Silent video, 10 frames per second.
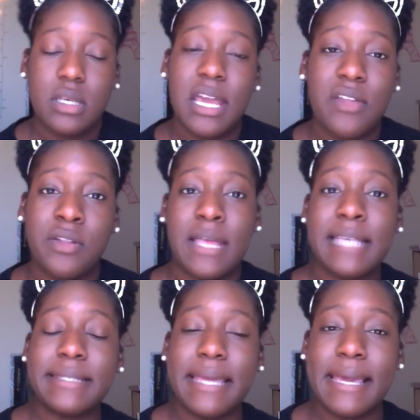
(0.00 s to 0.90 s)
Now the
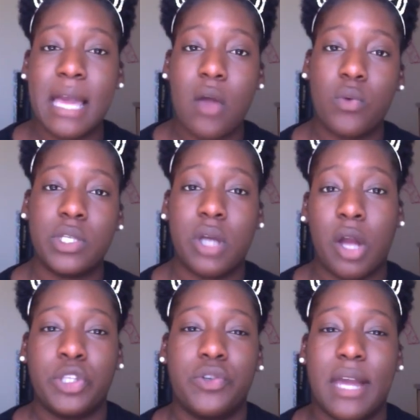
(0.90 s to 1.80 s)
last thing I want to
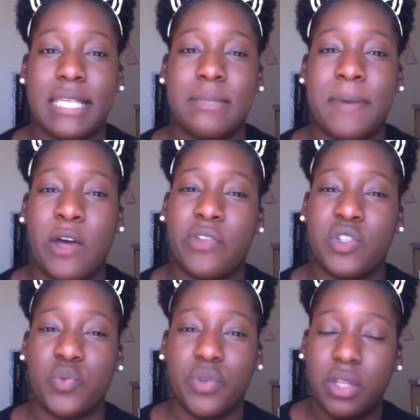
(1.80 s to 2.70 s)
talk to you guys about
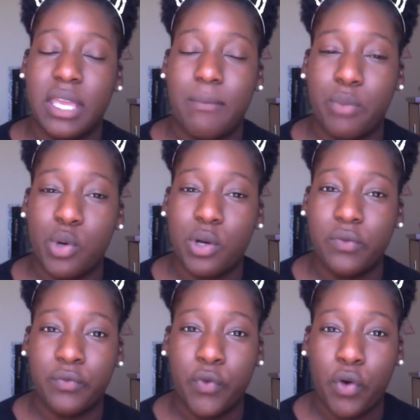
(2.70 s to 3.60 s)
that's really important
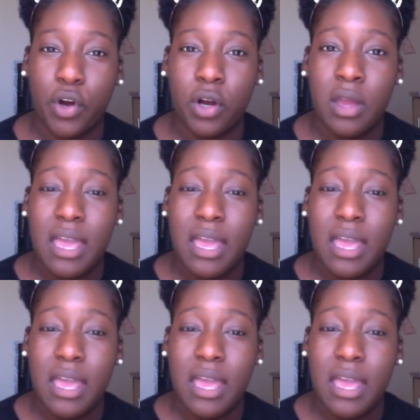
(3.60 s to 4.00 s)
for